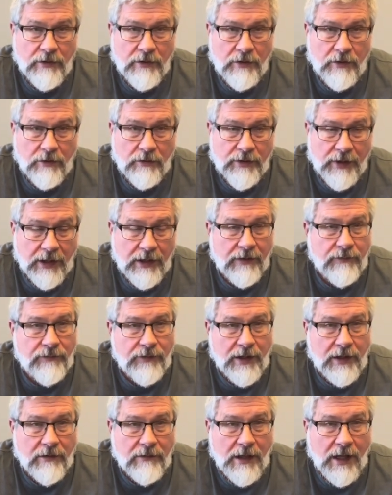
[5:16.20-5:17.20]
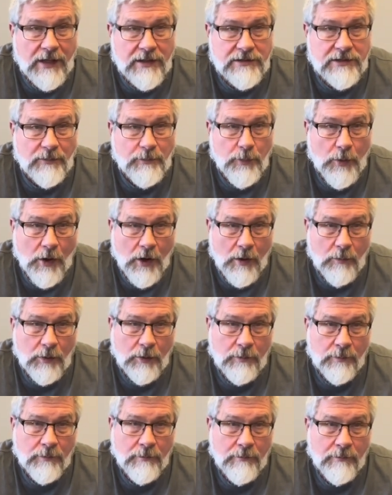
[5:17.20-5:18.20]
Okay, and there lies the problem.
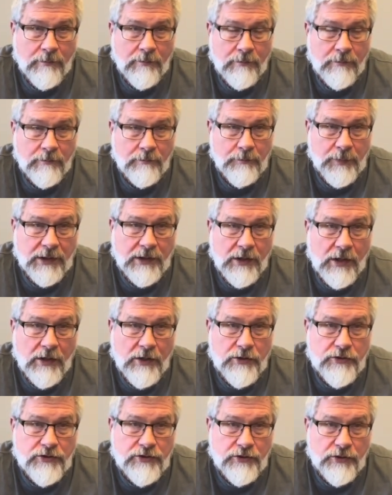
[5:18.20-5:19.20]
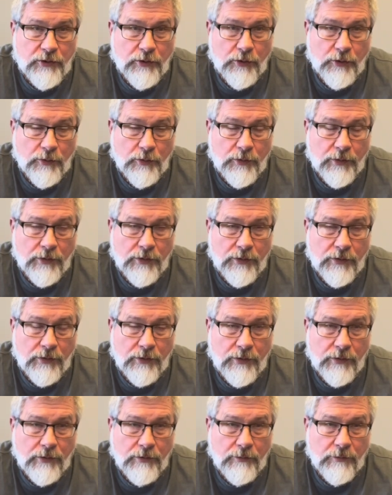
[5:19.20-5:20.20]
Because you're
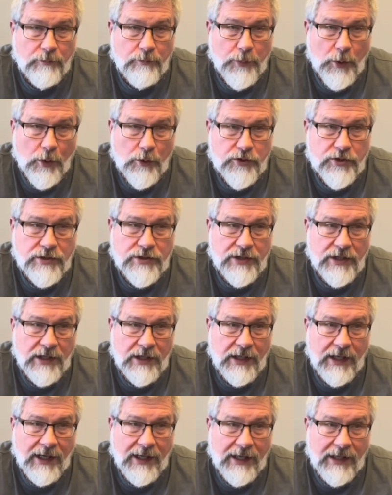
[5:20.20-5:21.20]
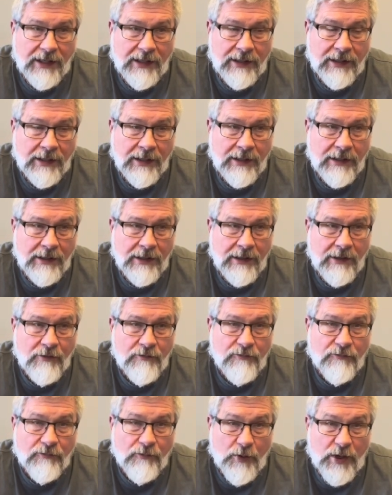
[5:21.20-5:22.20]
purchasing a
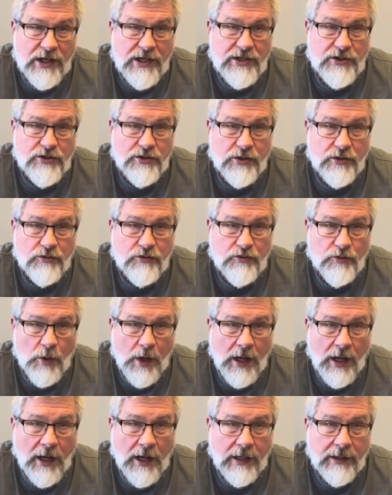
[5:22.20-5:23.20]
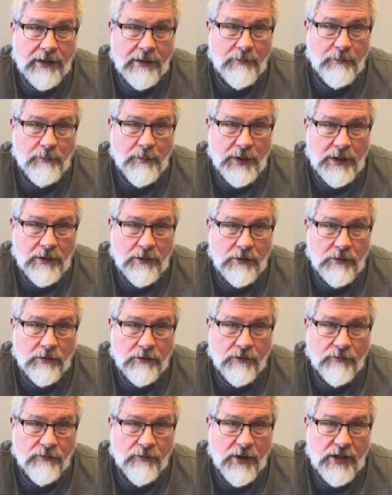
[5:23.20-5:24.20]
freeze-dried meal,
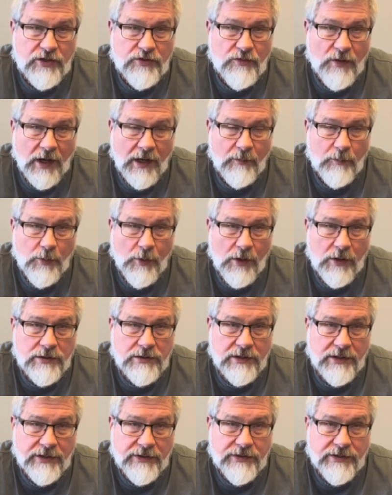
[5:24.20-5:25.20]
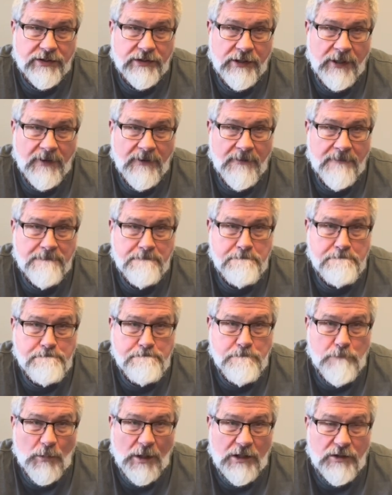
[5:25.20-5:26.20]
the freeze-drying process
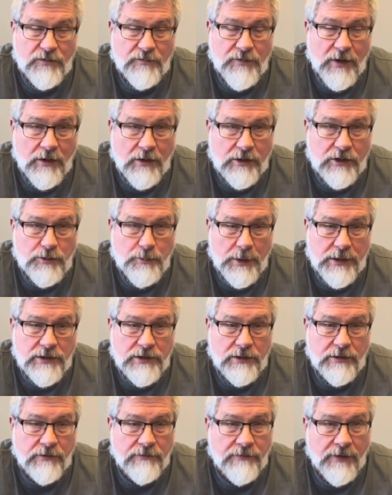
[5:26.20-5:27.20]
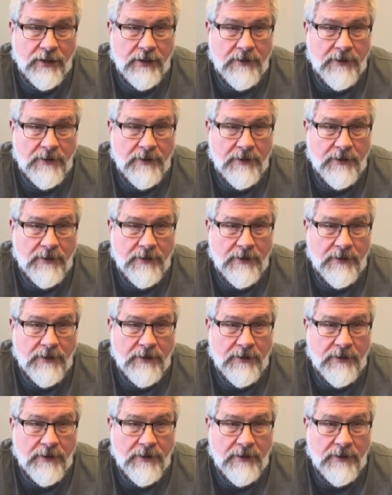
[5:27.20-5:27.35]
is very expensive.